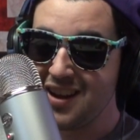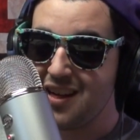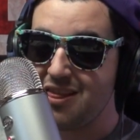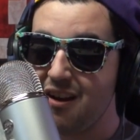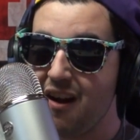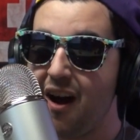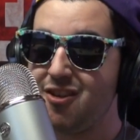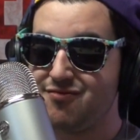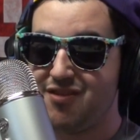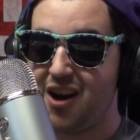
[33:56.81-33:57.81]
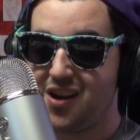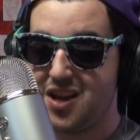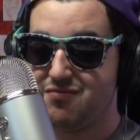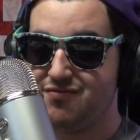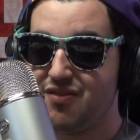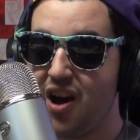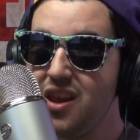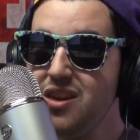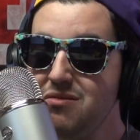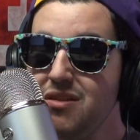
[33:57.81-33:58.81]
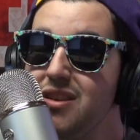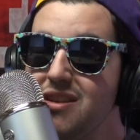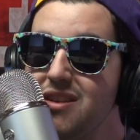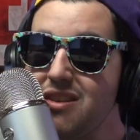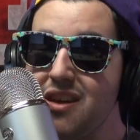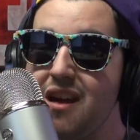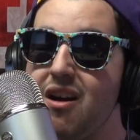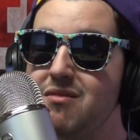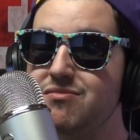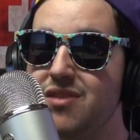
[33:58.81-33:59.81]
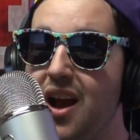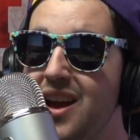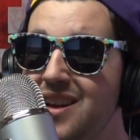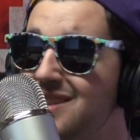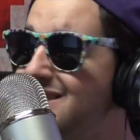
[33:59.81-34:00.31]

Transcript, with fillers: They're all fucking funny, you know what I'm saying?